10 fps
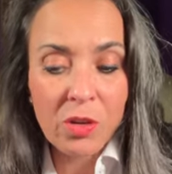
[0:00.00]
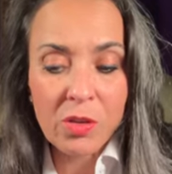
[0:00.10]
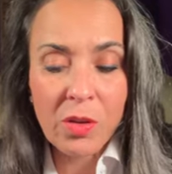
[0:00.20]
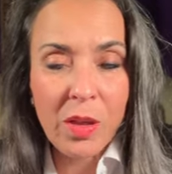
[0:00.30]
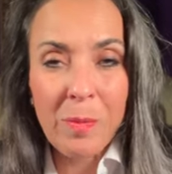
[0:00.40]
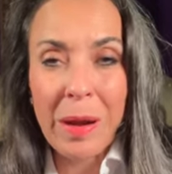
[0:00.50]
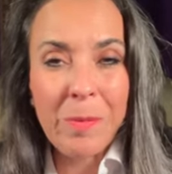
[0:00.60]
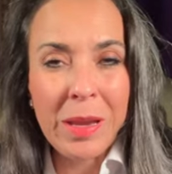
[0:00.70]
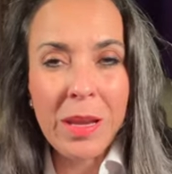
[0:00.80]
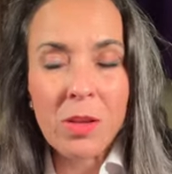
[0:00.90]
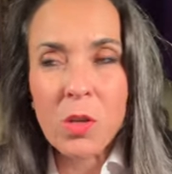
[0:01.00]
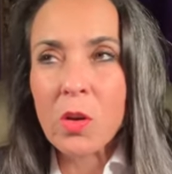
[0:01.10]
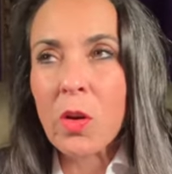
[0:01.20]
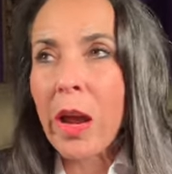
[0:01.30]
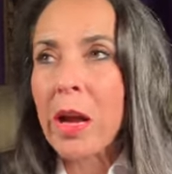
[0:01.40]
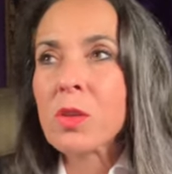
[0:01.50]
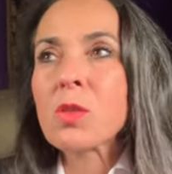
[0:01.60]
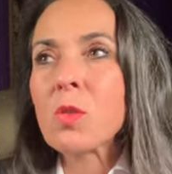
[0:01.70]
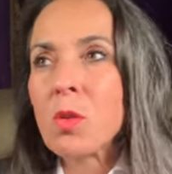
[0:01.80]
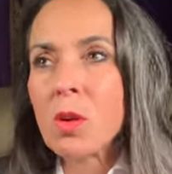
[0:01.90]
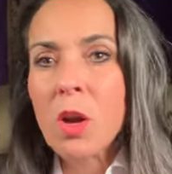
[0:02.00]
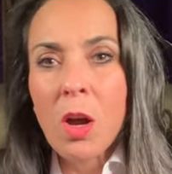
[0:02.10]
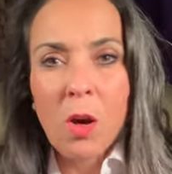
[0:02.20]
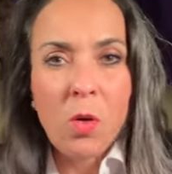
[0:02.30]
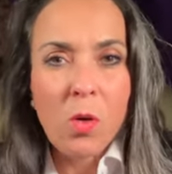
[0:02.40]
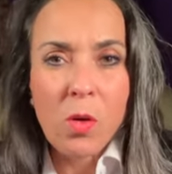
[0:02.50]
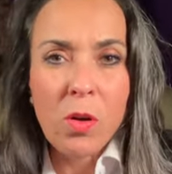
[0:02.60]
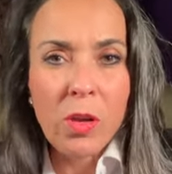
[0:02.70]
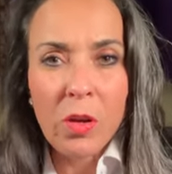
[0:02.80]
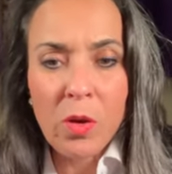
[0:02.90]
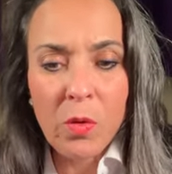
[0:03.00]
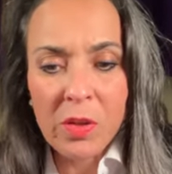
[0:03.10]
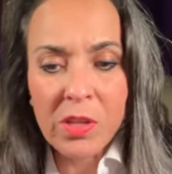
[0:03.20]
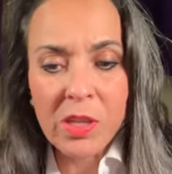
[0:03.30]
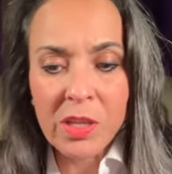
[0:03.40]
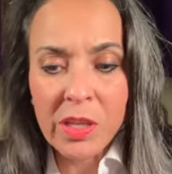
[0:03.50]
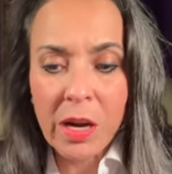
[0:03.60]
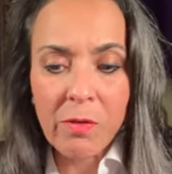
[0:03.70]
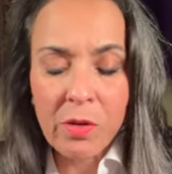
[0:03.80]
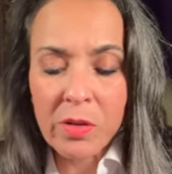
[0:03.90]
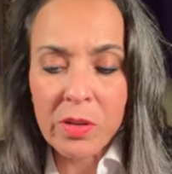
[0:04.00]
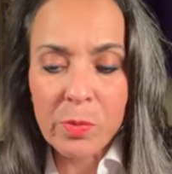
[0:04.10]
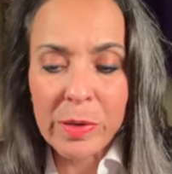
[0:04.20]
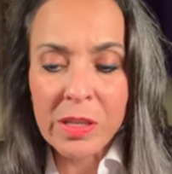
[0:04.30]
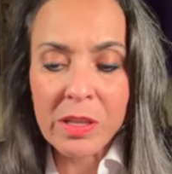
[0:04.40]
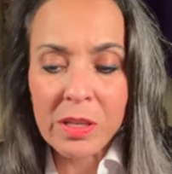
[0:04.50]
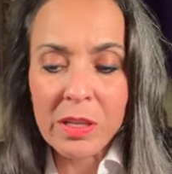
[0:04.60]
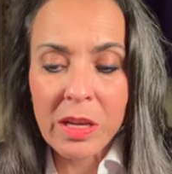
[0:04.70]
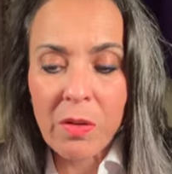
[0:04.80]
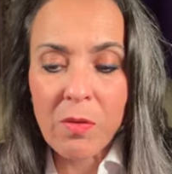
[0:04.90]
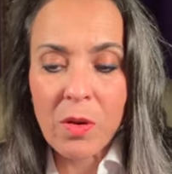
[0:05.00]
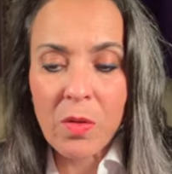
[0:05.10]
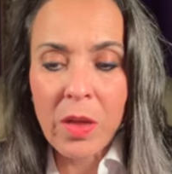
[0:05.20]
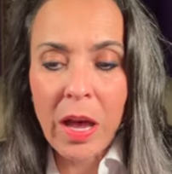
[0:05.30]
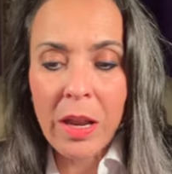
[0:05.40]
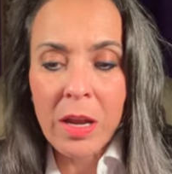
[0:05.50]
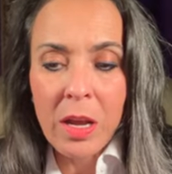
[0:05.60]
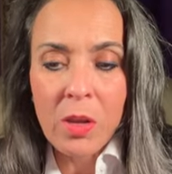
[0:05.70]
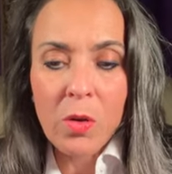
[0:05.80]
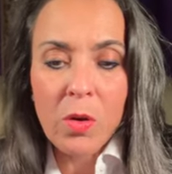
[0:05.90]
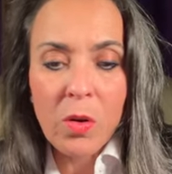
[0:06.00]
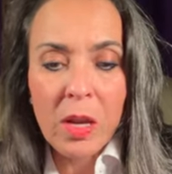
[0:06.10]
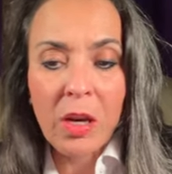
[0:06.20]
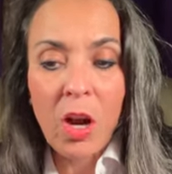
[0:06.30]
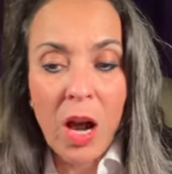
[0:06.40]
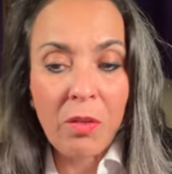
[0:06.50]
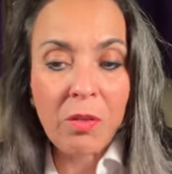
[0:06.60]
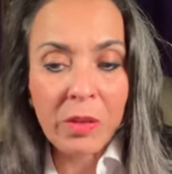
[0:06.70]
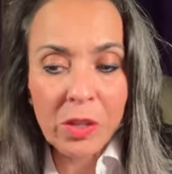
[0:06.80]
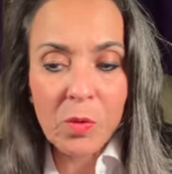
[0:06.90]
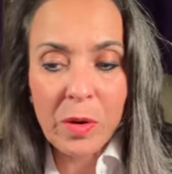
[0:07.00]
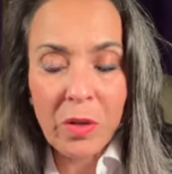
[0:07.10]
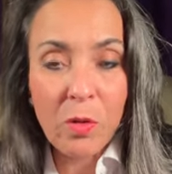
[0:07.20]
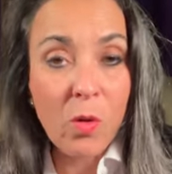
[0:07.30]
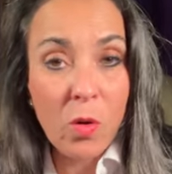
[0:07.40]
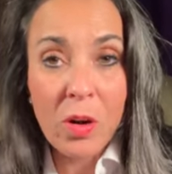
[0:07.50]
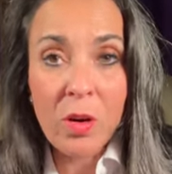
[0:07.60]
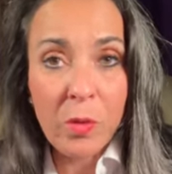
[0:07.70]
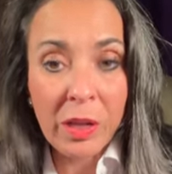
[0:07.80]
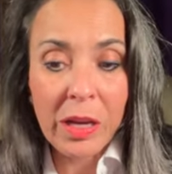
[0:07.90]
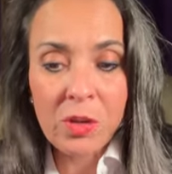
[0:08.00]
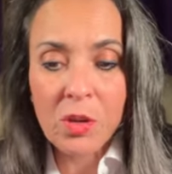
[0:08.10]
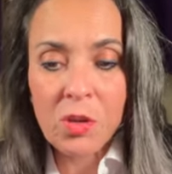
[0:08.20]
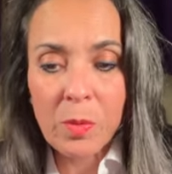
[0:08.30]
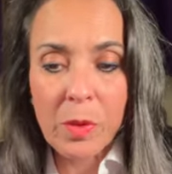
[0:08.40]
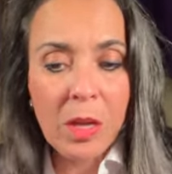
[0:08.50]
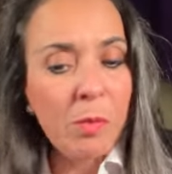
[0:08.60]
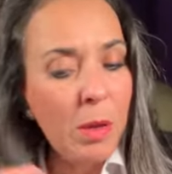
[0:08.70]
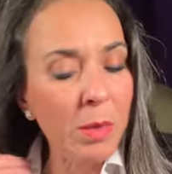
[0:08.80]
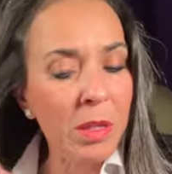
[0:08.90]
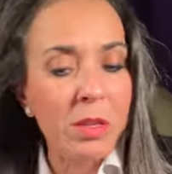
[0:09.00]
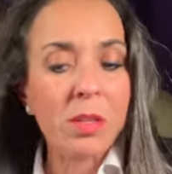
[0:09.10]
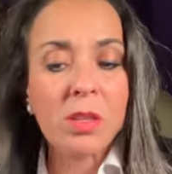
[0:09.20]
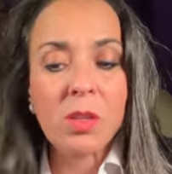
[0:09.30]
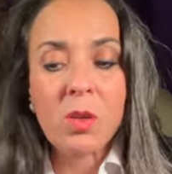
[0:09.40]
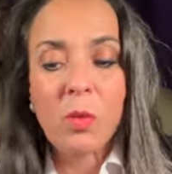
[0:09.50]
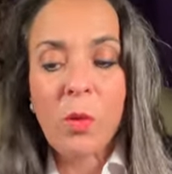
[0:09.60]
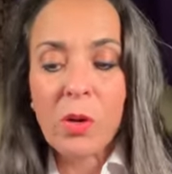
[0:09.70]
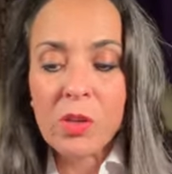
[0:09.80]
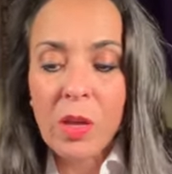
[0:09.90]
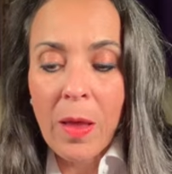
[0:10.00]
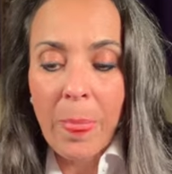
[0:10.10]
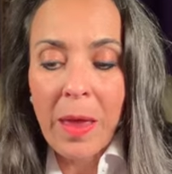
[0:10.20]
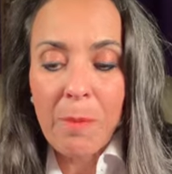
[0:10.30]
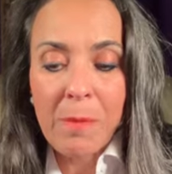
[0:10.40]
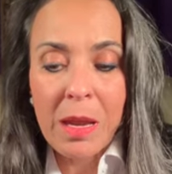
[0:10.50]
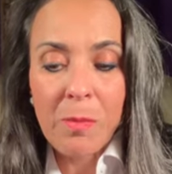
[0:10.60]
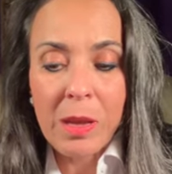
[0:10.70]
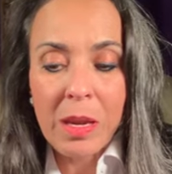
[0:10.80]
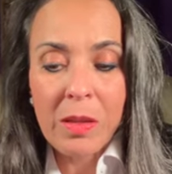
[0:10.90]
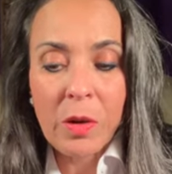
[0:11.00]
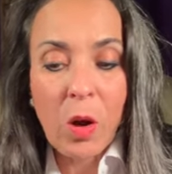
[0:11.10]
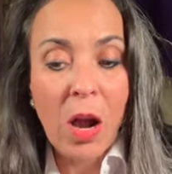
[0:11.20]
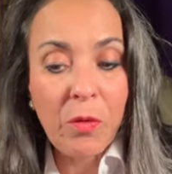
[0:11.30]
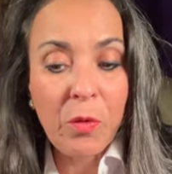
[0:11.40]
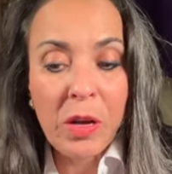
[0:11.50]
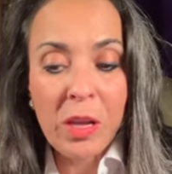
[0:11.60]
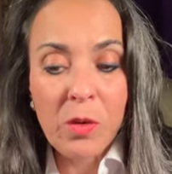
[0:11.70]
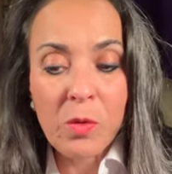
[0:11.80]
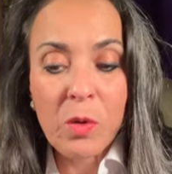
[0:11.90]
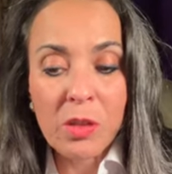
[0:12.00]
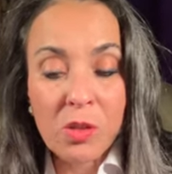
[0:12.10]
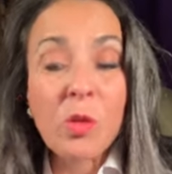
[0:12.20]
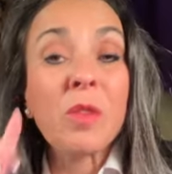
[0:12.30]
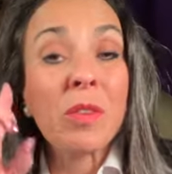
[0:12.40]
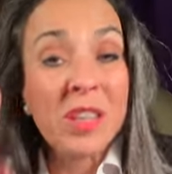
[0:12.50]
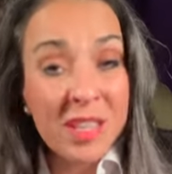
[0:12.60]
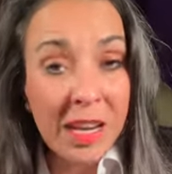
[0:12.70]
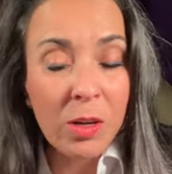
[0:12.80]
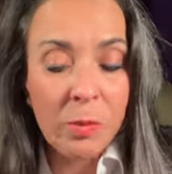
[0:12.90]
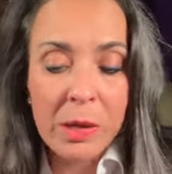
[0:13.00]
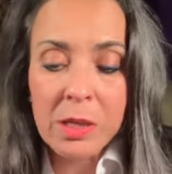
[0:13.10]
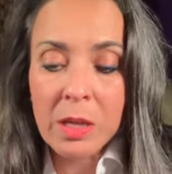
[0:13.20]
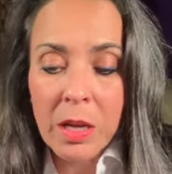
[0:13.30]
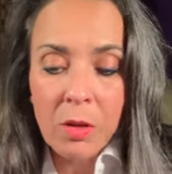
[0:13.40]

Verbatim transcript: So they might be, so your ex or, or, you know, this endeavor, this business endeavor that you're in conflict with or a relationship that maybe this is a divorce that maybe they're offering you a sort of a settlement.